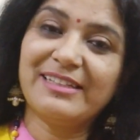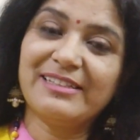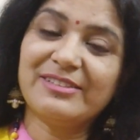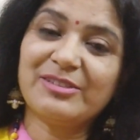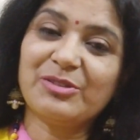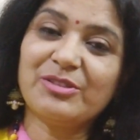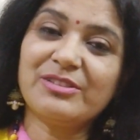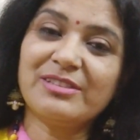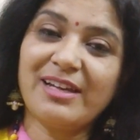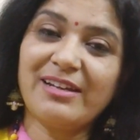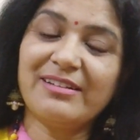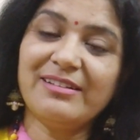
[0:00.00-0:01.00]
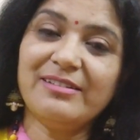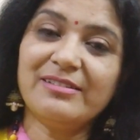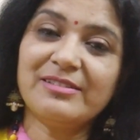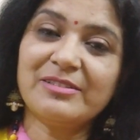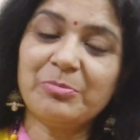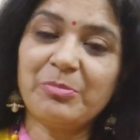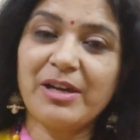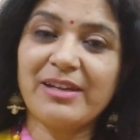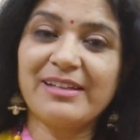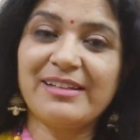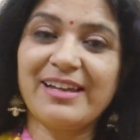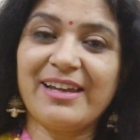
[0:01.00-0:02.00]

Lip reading: So the son smiled